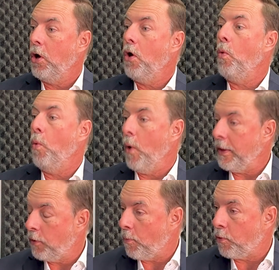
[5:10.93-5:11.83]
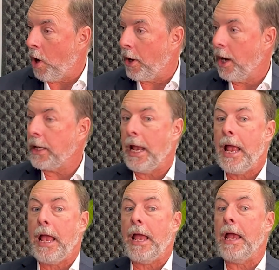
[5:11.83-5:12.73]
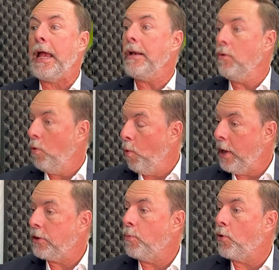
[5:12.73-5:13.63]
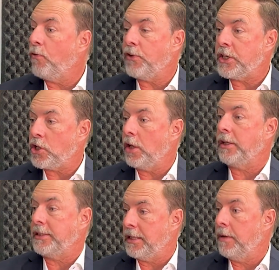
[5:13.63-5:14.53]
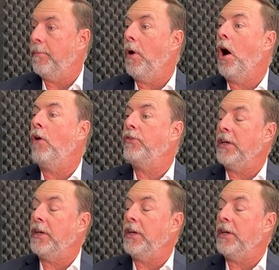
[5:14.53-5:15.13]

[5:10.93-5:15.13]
with the product and with the professionalism of the